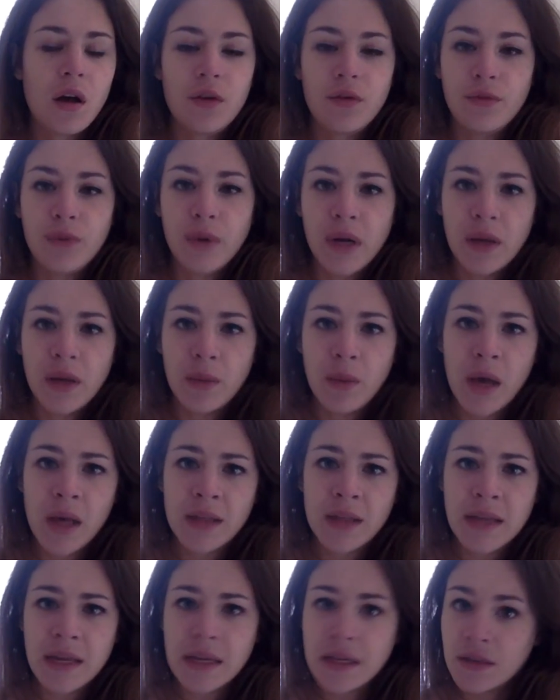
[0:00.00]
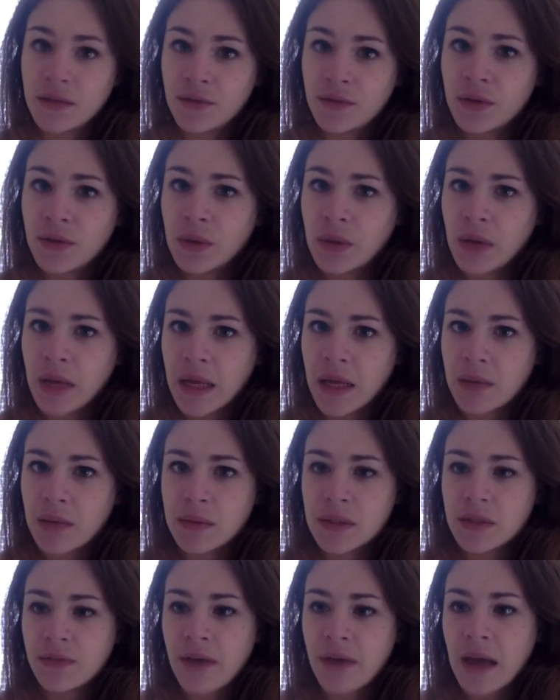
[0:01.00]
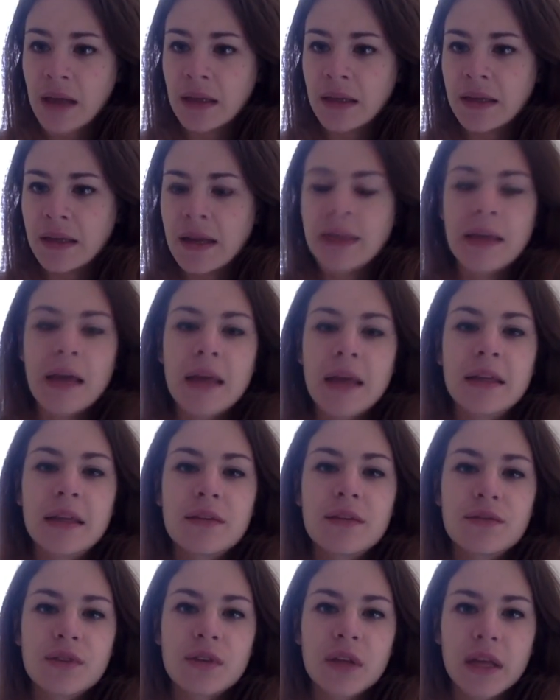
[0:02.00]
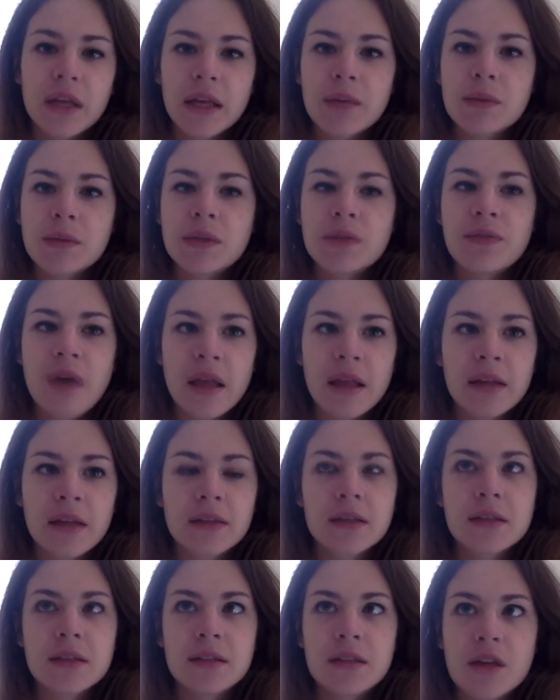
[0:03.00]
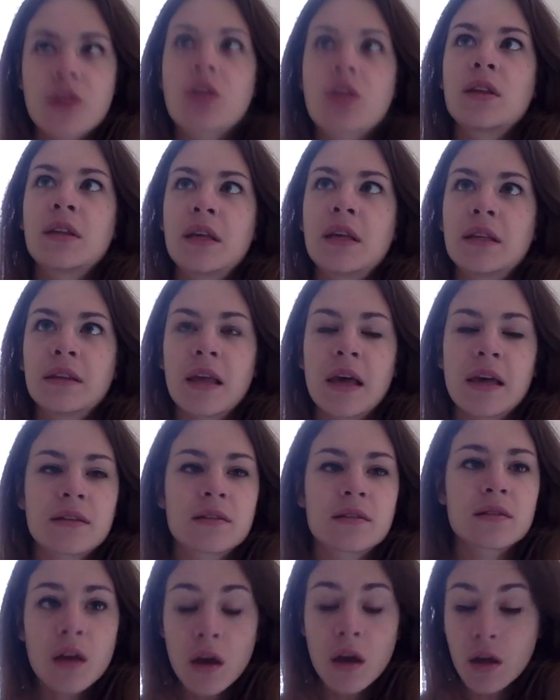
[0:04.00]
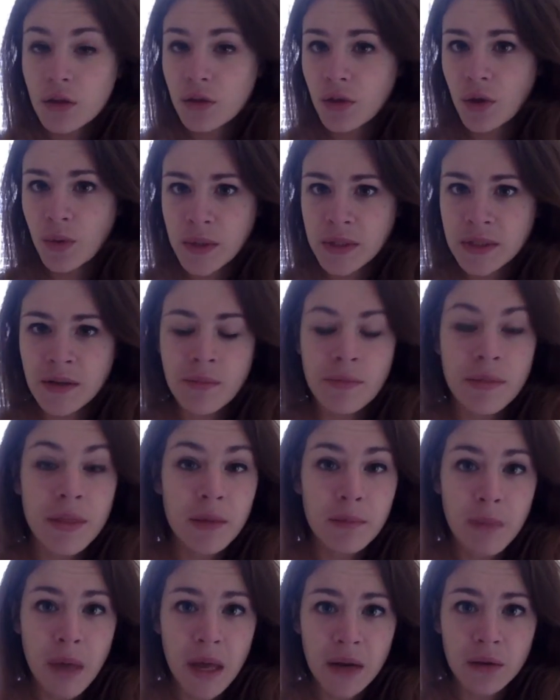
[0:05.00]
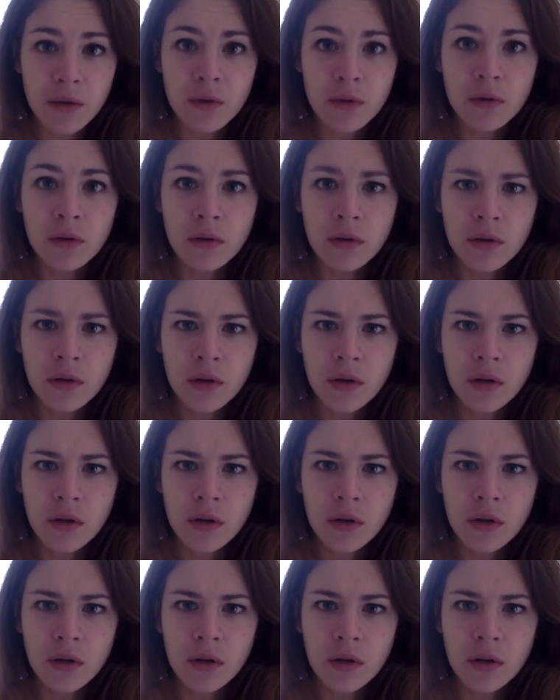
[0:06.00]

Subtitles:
what it was. I didn't feel like it was valid. I didn't feel like it was a valid condition unless there was something medical